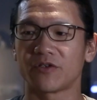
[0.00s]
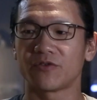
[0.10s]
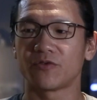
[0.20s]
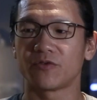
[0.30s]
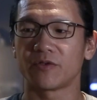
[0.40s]

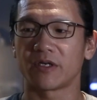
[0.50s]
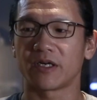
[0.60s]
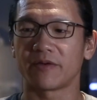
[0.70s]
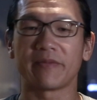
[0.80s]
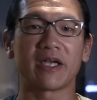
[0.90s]
You
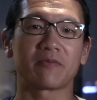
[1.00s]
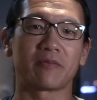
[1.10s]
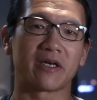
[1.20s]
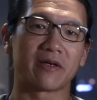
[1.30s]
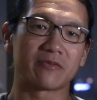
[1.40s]

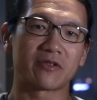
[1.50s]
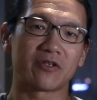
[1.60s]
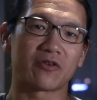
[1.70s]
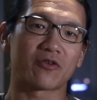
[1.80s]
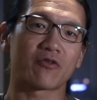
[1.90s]
make
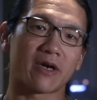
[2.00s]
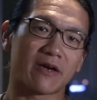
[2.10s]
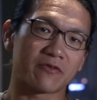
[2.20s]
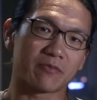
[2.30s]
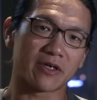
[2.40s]
bombs, you don't
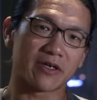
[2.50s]
craft